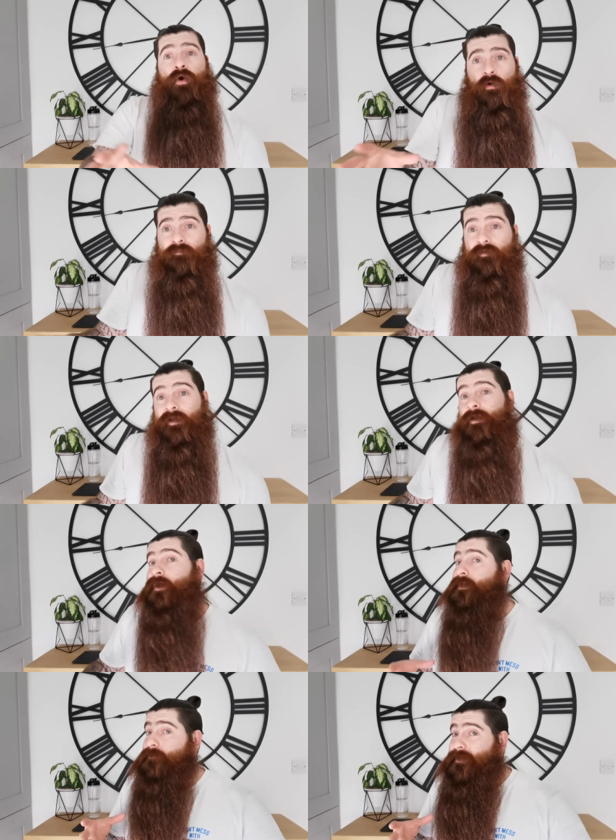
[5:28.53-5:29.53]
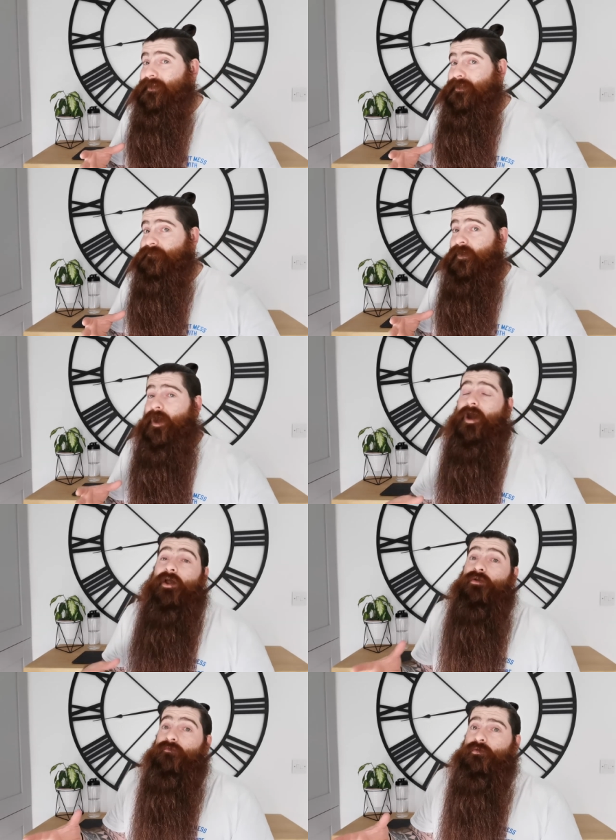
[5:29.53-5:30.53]
hopefully you made it this far
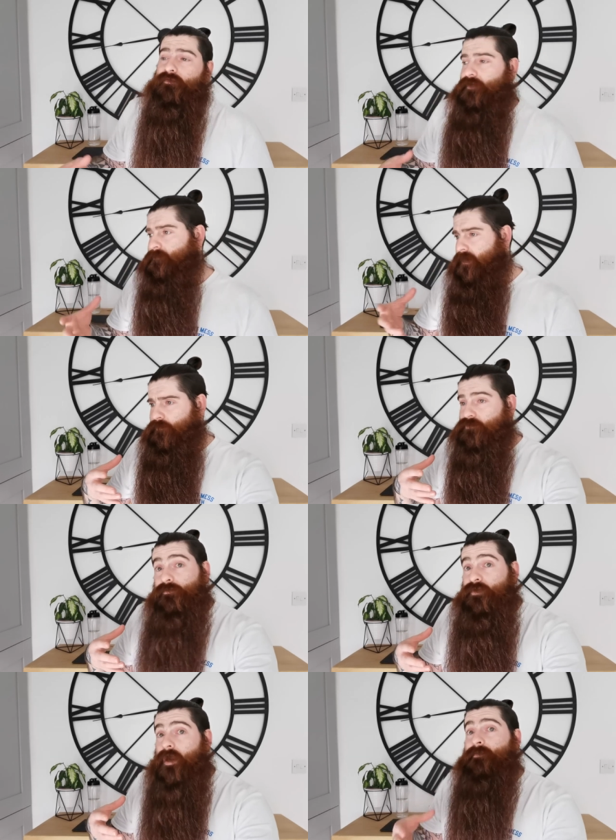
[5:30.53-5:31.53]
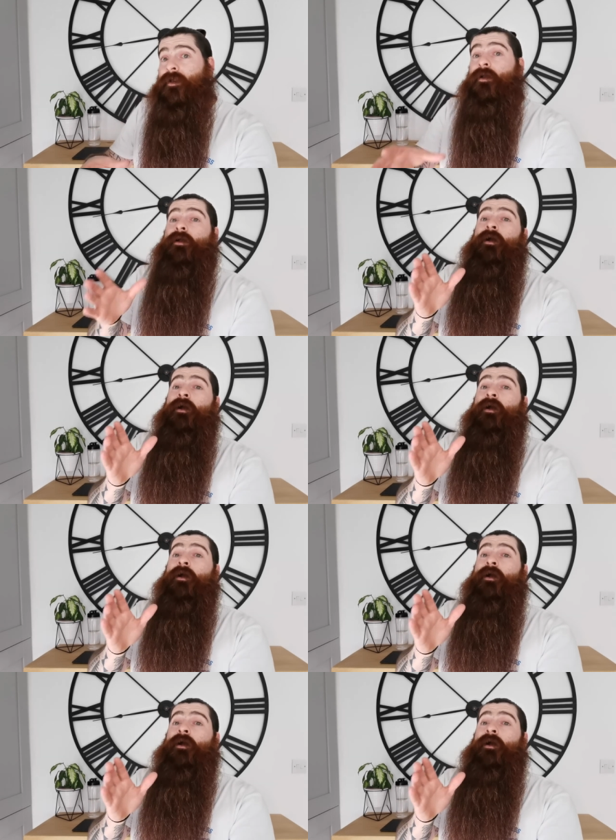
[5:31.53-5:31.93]
and hopefully you want to think about subscribing.